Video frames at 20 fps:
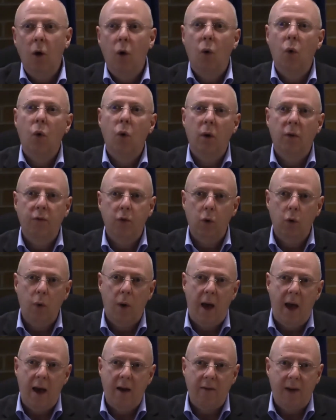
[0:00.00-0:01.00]
or if
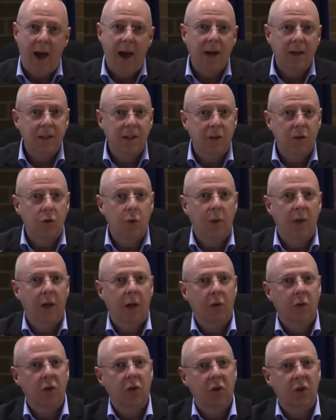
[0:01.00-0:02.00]
you have access to an
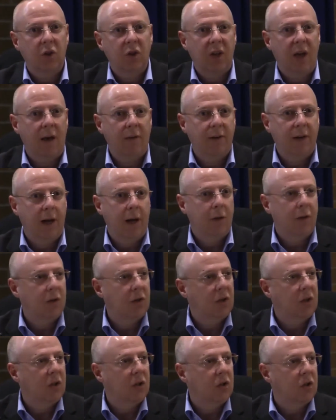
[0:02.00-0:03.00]
ethicist, have an
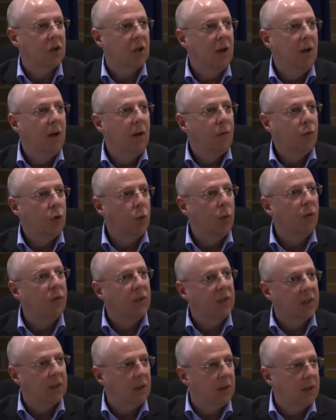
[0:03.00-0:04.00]
ethicist do a
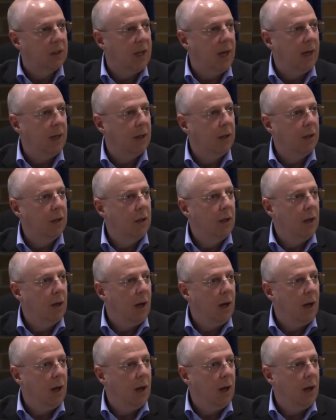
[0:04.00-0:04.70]
facilitated